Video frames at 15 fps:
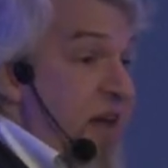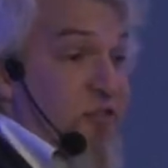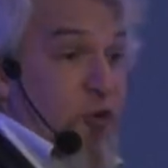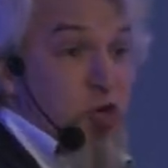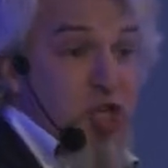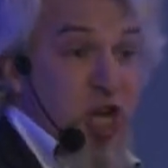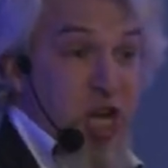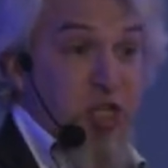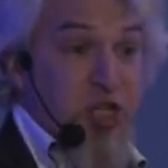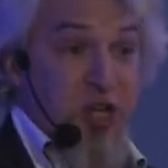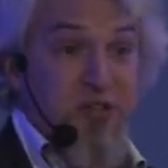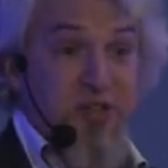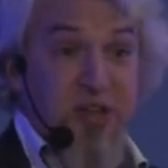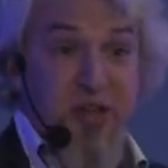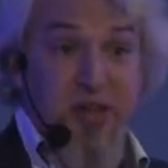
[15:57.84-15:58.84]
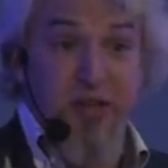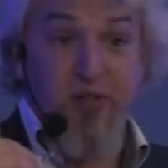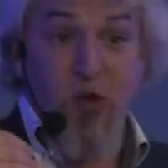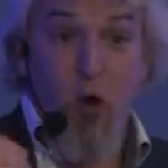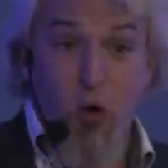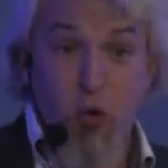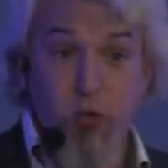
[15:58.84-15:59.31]
never changes and
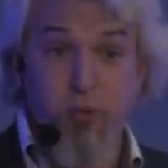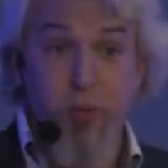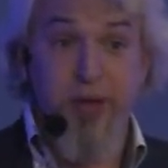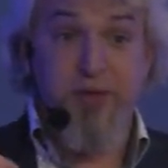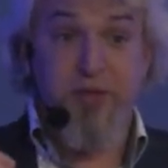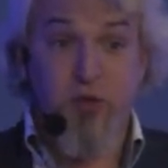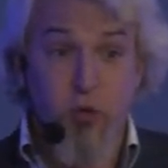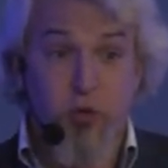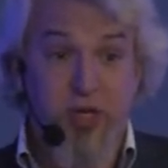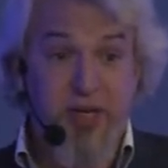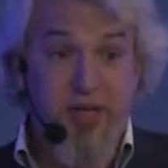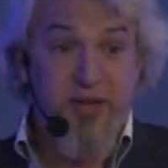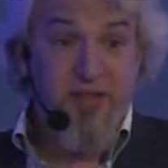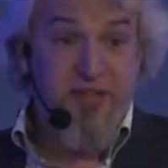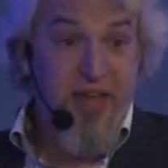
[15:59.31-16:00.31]
is always totally the